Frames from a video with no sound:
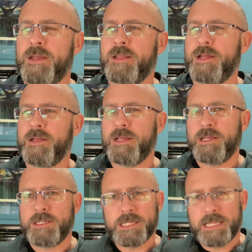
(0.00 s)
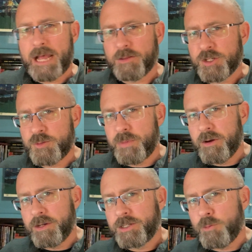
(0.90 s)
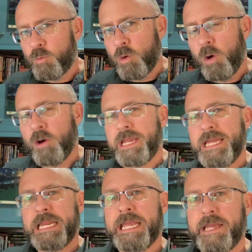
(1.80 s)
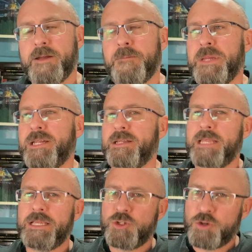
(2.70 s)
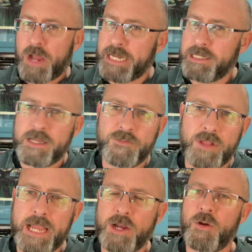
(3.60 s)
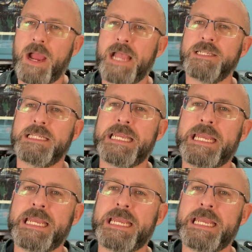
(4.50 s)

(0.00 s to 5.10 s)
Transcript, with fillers: uh, he's allowed the Spirit to work in him and he's trying to love like Christ,